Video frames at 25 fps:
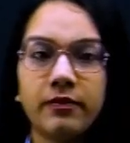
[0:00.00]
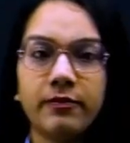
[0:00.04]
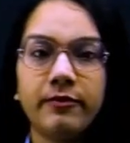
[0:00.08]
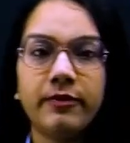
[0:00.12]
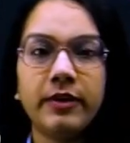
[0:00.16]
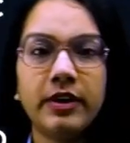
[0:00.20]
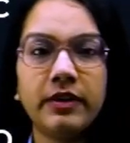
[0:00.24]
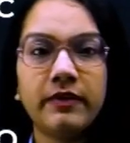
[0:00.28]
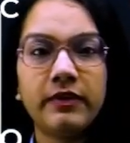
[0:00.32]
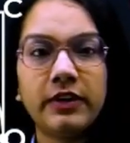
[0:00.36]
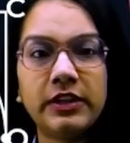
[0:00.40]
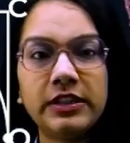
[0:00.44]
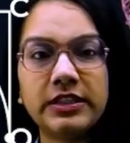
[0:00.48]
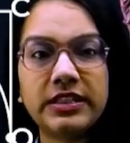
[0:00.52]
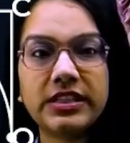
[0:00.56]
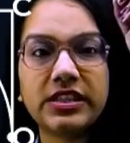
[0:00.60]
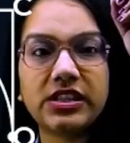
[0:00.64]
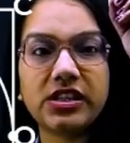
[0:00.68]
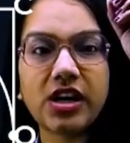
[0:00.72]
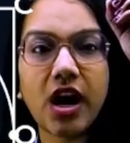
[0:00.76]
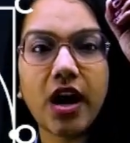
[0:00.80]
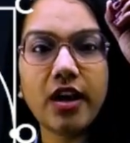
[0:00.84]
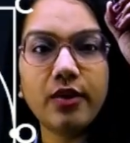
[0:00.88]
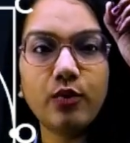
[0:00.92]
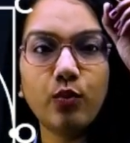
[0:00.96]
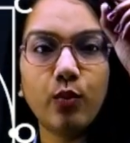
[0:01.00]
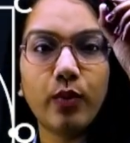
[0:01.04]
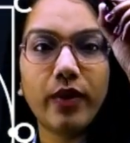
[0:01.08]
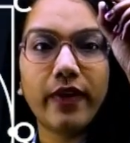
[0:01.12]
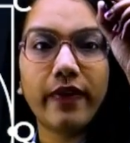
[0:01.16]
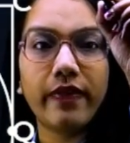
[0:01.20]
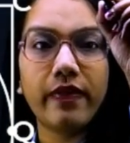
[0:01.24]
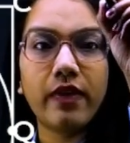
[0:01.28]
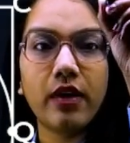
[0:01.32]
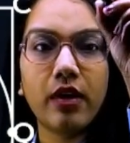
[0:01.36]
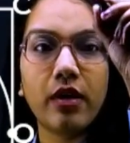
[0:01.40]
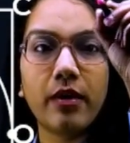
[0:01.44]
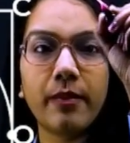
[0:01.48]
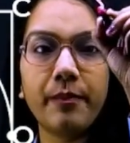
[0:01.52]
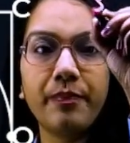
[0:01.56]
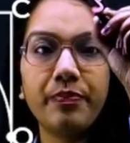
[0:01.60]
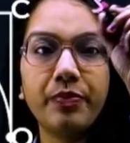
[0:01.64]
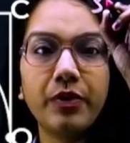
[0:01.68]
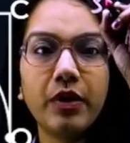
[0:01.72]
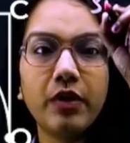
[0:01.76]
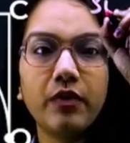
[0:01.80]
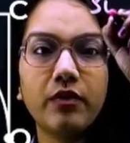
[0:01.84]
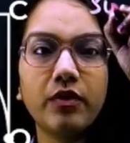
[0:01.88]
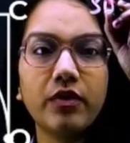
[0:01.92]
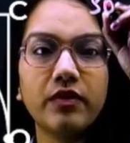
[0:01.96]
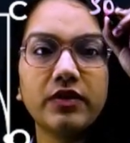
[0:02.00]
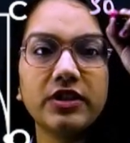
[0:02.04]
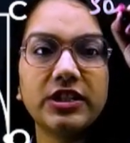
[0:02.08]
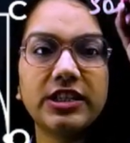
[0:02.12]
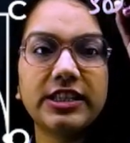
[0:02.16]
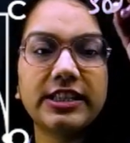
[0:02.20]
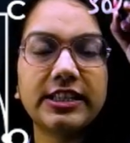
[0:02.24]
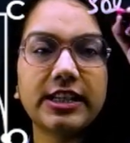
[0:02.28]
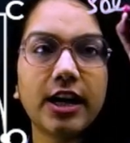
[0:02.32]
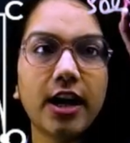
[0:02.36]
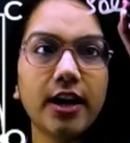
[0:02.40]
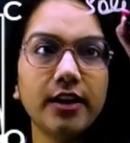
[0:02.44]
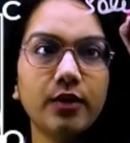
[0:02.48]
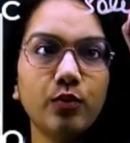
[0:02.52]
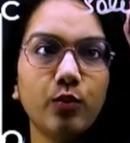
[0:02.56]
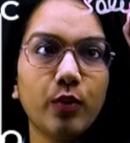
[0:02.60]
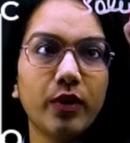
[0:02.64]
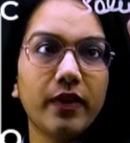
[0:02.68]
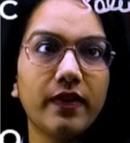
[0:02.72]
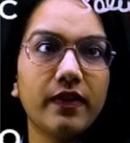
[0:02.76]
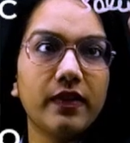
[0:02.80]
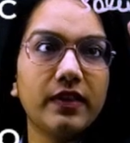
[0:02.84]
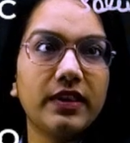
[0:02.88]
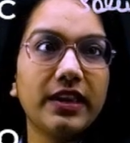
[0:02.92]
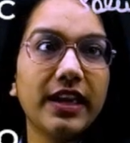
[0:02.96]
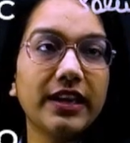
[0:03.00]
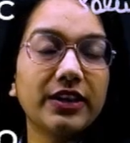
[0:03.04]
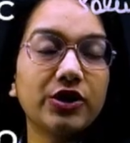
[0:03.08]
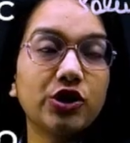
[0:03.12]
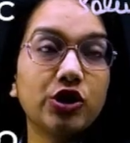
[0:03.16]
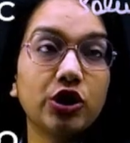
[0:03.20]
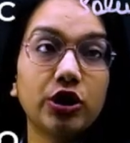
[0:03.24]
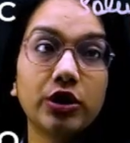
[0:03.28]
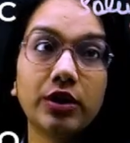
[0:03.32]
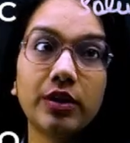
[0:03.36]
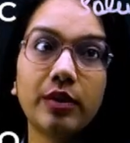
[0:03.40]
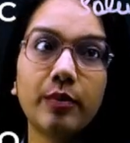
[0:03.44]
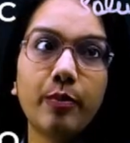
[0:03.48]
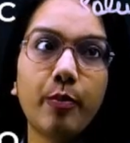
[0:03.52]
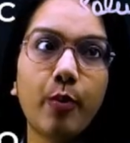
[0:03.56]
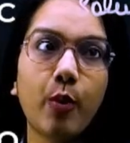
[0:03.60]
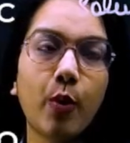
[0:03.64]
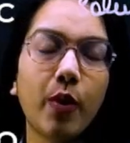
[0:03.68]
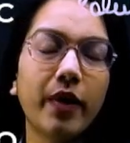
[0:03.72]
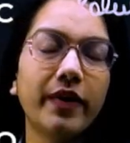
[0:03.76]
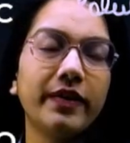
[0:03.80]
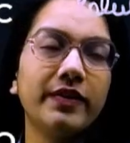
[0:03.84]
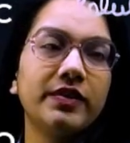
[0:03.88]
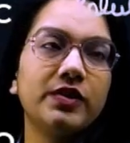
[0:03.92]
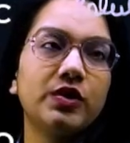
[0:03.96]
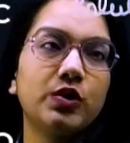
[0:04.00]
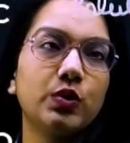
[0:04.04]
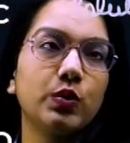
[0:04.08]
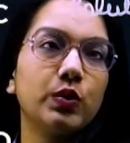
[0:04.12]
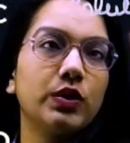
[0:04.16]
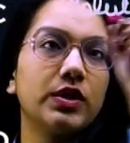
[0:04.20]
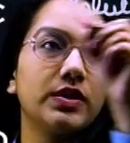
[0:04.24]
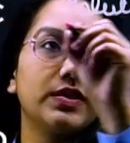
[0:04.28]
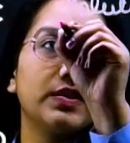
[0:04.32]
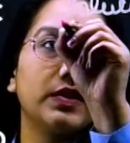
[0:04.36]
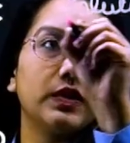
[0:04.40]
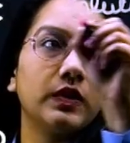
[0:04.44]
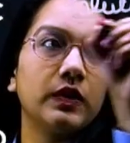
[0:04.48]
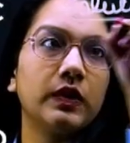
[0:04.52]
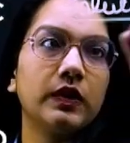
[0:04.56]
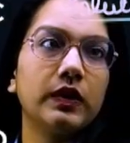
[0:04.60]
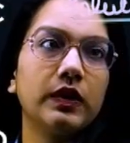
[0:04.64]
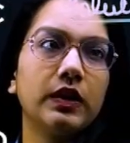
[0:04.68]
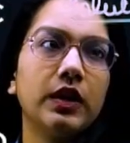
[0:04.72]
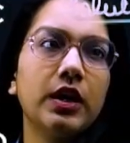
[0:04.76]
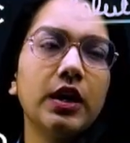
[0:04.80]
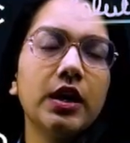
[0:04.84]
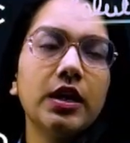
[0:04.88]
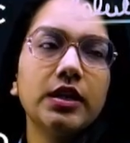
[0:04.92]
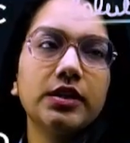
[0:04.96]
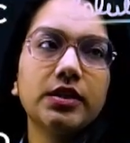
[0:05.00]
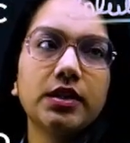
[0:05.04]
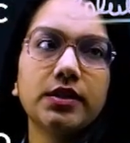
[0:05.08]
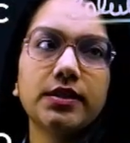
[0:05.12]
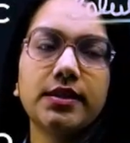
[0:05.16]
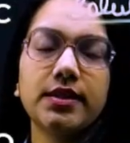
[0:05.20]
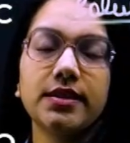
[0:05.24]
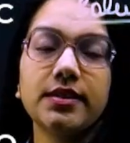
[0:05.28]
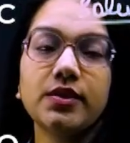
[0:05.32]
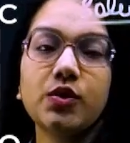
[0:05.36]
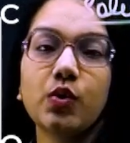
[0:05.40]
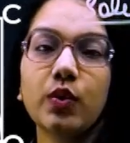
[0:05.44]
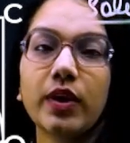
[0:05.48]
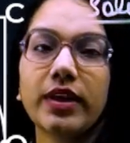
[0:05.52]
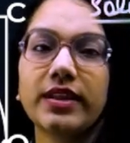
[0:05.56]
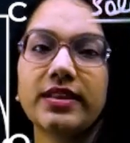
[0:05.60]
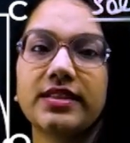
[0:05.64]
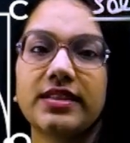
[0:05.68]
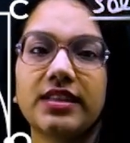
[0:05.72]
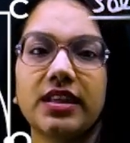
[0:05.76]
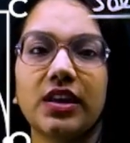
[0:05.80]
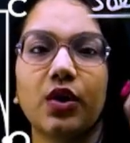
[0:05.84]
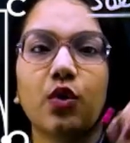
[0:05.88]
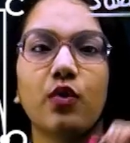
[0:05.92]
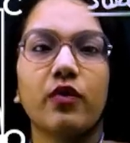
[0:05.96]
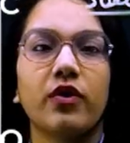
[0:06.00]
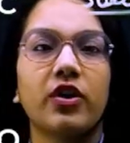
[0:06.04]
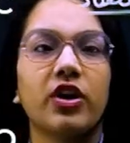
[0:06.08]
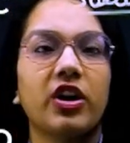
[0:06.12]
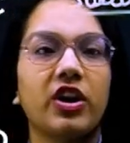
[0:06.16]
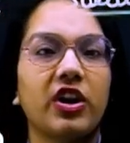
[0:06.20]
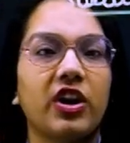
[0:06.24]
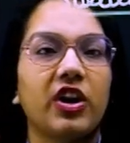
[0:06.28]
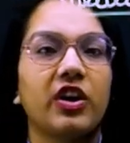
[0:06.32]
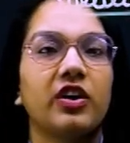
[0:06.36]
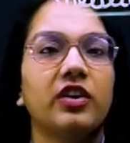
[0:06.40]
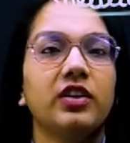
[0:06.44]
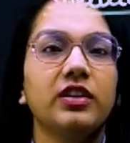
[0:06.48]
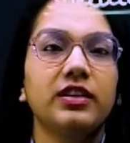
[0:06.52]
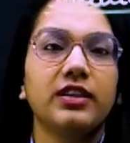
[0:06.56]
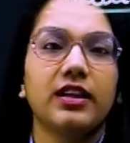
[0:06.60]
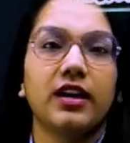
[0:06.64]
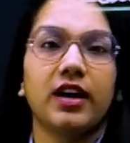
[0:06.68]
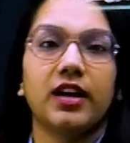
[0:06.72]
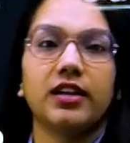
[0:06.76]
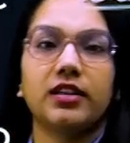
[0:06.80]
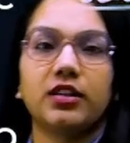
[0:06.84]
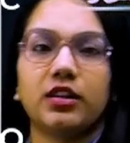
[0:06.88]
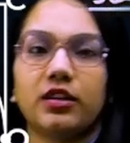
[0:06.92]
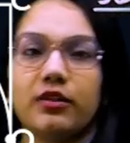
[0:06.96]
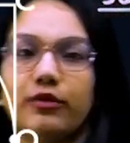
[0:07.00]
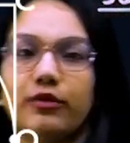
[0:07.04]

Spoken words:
we will start with the external points to the circle. So since you can see over here that